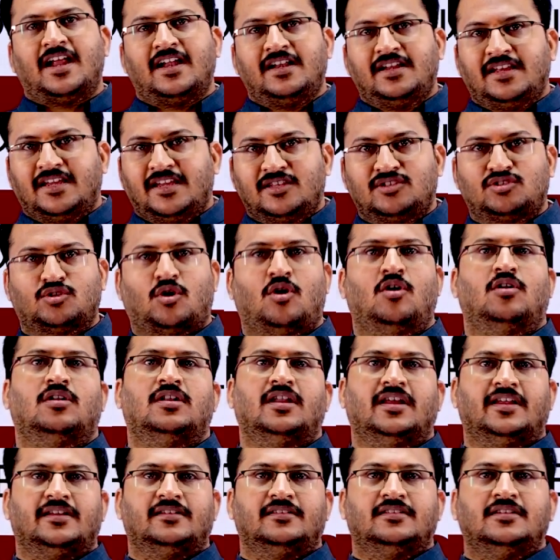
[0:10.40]
and ACE
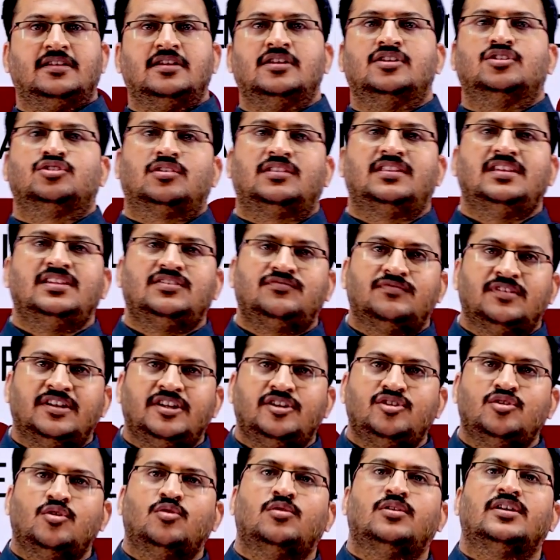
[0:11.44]
Online. So this
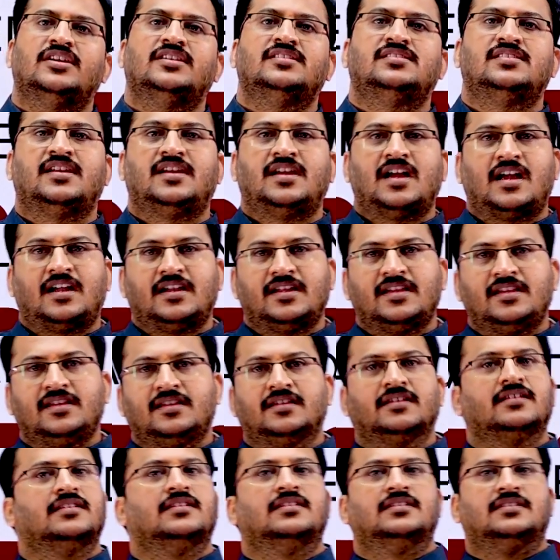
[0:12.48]
video is regarding
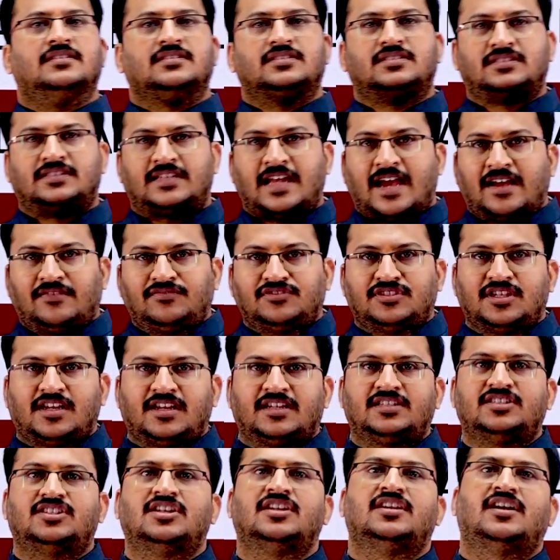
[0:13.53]
Staff
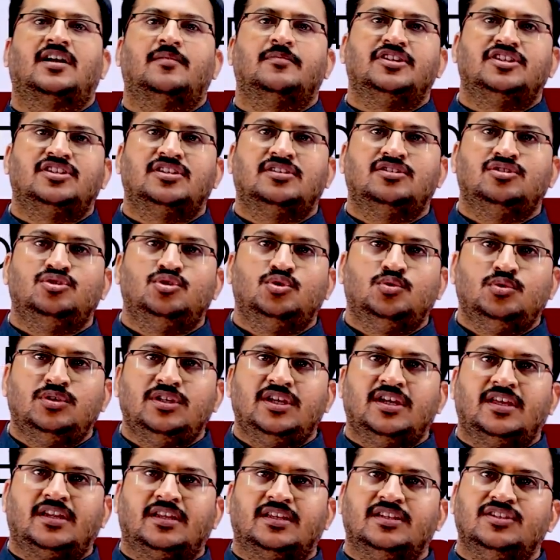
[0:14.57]
Selection Commission
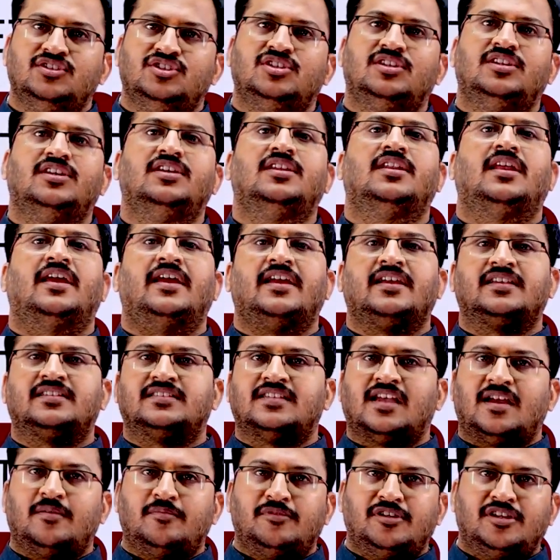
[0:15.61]
Junior Engineer
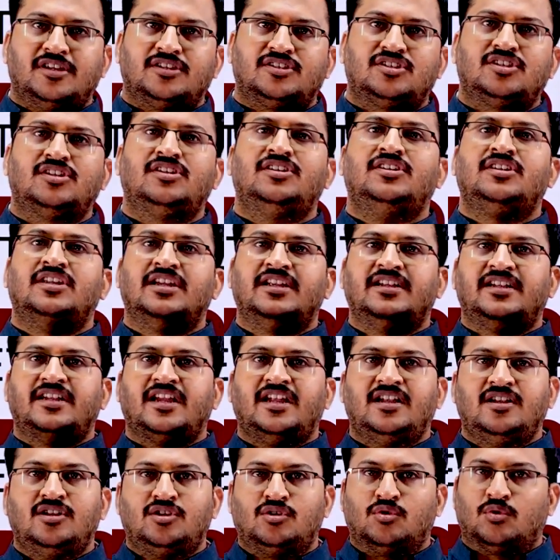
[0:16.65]
Examination
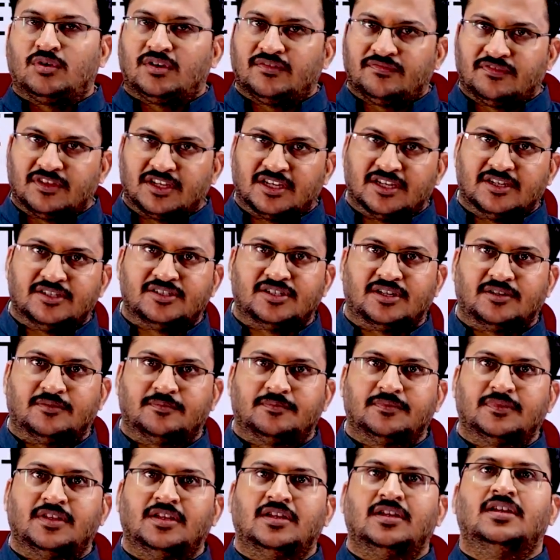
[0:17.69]
Detailed Notification.
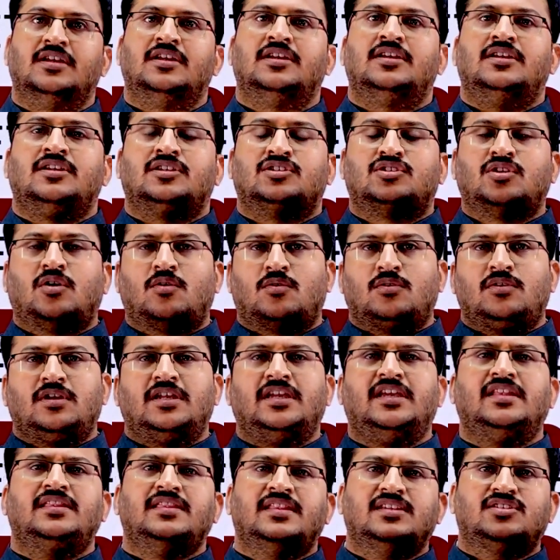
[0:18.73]
So
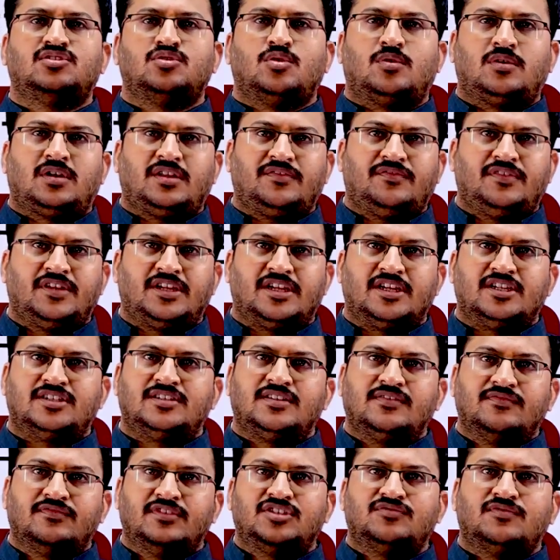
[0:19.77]
in this
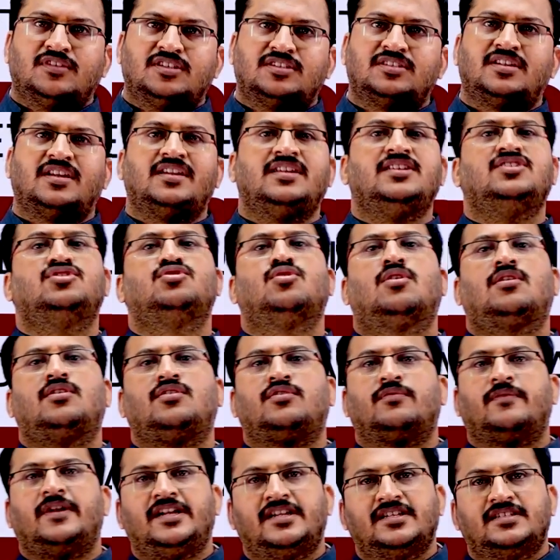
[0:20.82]
notification, which was released on
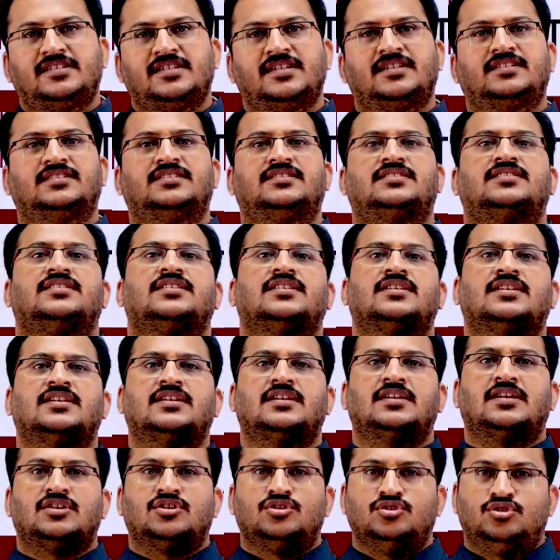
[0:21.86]
26
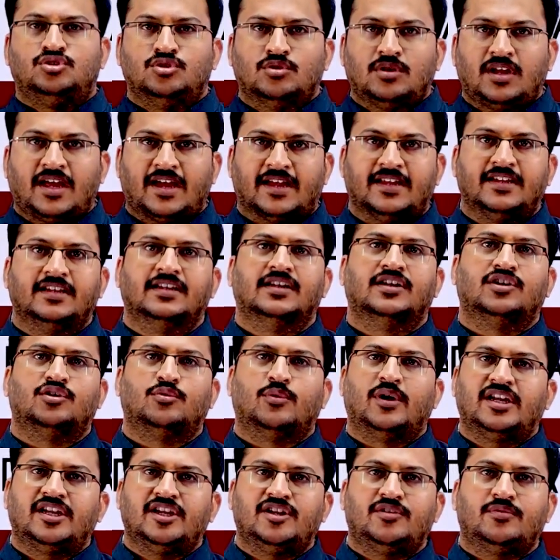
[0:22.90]
July
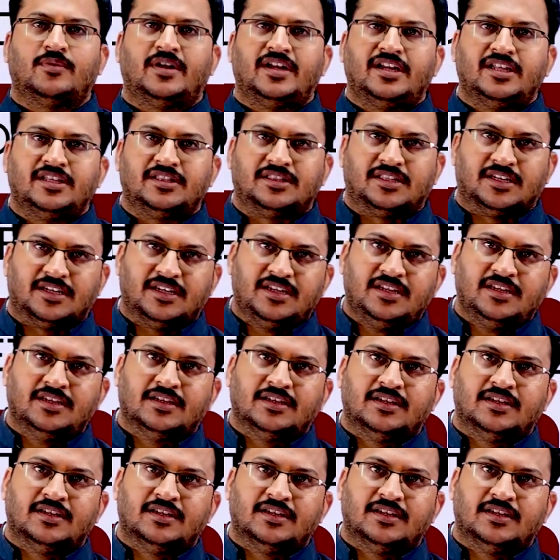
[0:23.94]
2023,